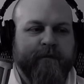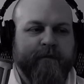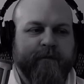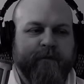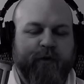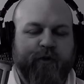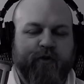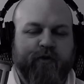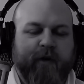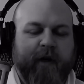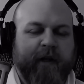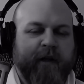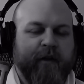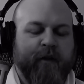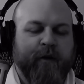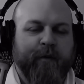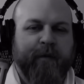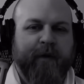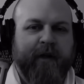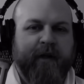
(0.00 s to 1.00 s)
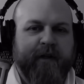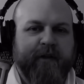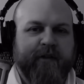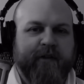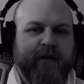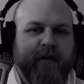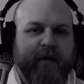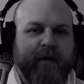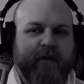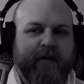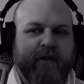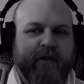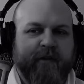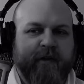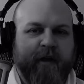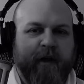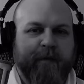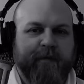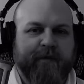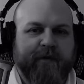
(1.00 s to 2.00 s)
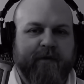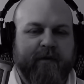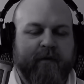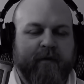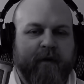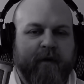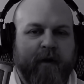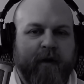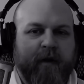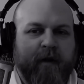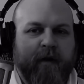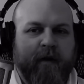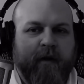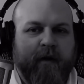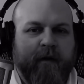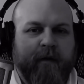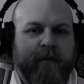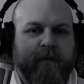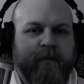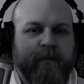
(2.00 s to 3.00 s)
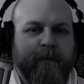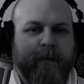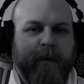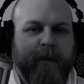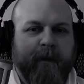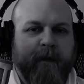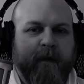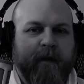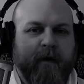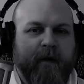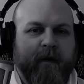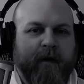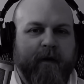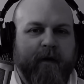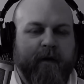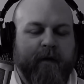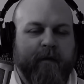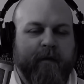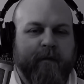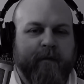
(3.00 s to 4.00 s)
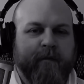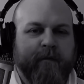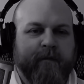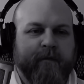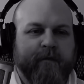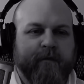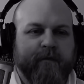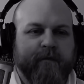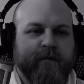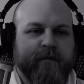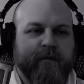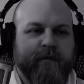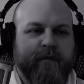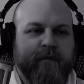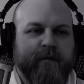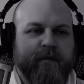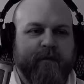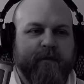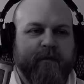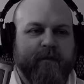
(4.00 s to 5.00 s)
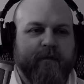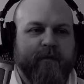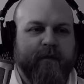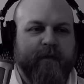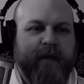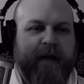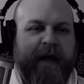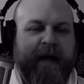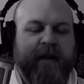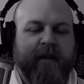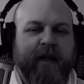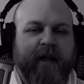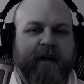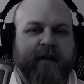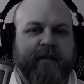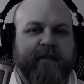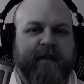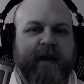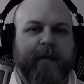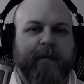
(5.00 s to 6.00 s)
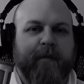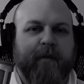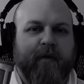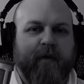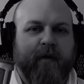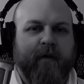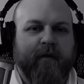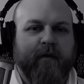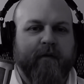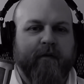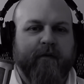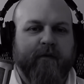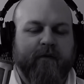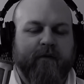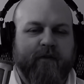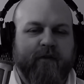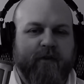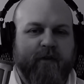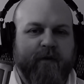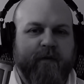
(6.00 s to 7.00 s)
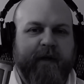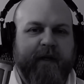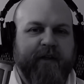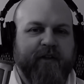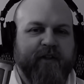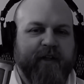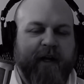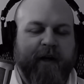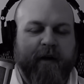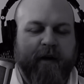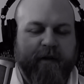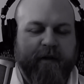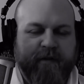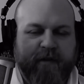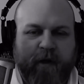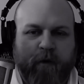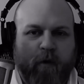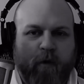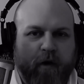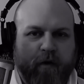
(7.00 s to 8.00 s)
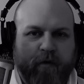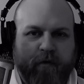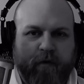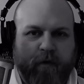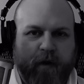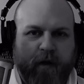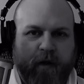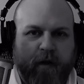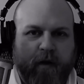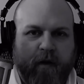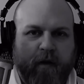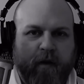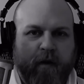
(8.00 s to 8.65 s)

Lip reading: Just writing a little bit of history just helps add a lot of depth to each area as they walk through it.